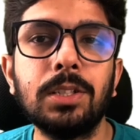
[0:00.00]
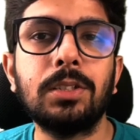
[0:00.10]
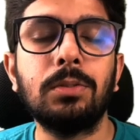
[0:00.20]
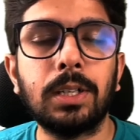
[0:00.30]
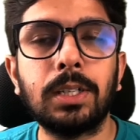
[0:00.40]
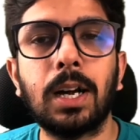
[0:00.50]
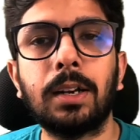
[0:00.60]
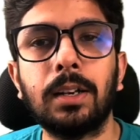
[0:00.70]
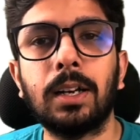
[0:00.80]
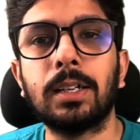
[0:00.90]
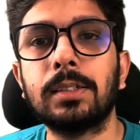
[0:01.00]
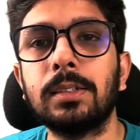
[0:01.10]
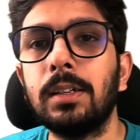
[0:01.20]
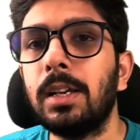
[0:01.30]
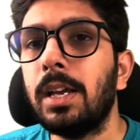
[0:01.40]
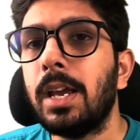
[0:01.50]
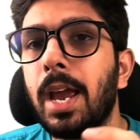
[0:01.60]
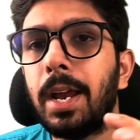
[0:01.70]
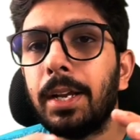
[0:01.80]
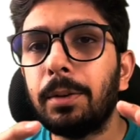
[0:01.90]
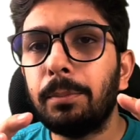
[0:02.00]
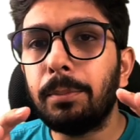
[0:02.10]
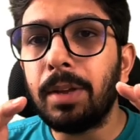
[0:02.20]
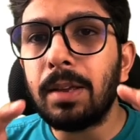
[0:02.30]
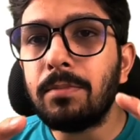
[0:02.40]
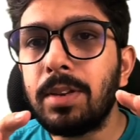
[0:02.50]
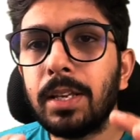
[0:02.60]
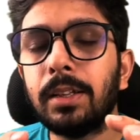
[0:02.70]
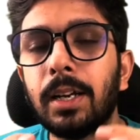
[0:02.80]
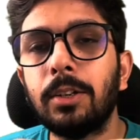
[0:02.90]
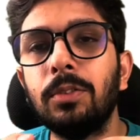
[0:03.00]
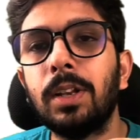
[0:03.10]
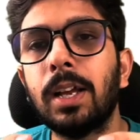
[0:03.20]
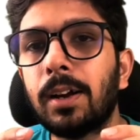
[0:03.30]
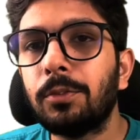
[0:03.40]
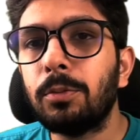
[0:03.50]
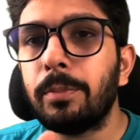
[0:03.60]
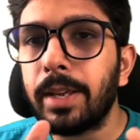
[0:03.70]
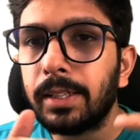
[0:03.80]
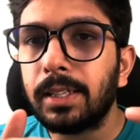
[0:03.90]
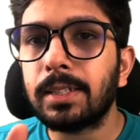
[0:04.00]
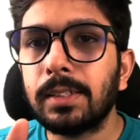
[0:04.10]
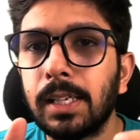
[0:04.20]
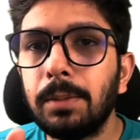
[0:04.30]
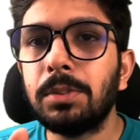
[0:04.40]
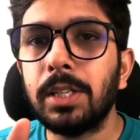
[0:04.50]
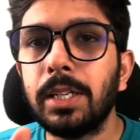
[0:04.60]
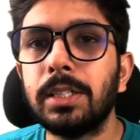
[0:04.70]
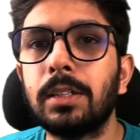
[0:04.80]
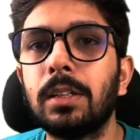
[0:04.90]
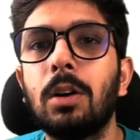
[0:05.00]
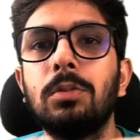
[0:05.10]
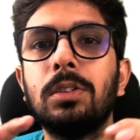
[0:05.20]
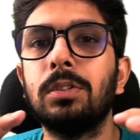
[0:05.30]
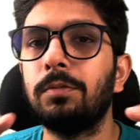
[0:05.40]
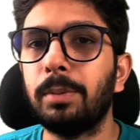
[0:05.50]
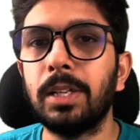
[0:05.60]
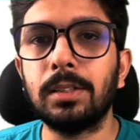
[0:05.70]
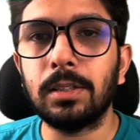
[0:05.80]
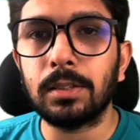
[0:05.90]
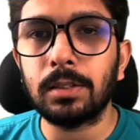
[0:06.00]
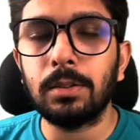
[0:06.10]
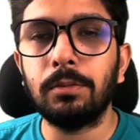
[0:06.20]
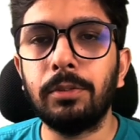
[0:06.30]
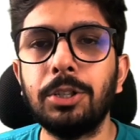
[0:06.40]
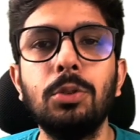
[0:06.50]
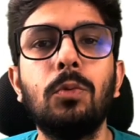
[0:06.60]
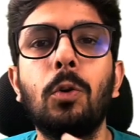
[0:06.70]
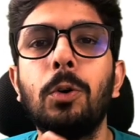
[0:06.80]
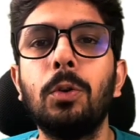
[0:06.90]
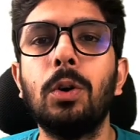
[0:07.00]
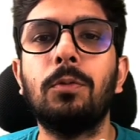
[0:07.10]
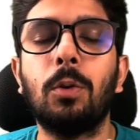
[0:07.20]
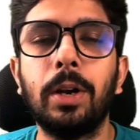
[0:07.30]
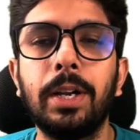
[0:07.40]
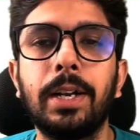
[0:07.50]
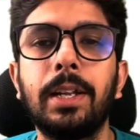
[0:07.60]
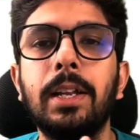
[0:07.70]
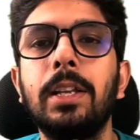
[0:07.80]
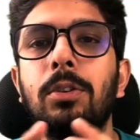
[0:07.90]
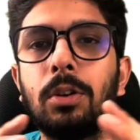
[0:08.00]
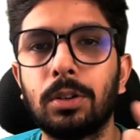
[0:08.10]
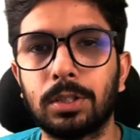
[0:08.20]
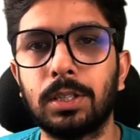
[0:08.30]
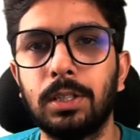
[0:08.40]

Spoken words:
to that car class, it may mean that you will have to make that same change at thousands of places, which you want to avoid at any cost.